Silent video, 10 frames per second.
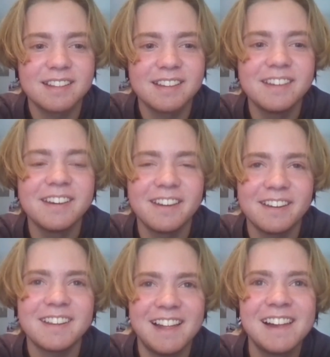
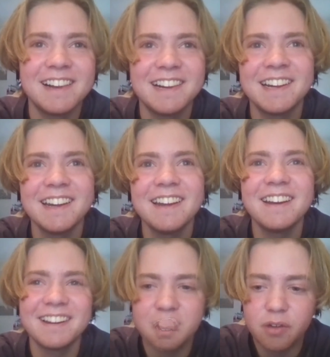Yeah.
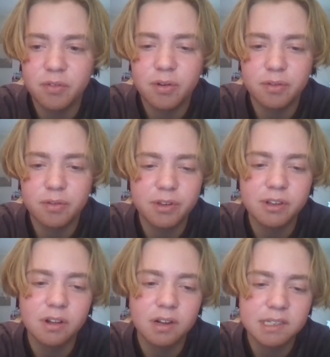I've gotten a few
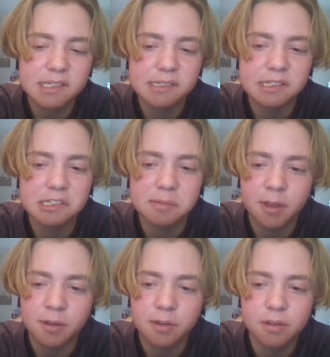clients, which has
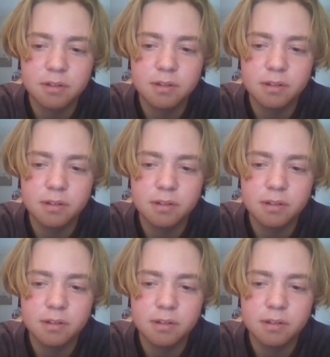been good,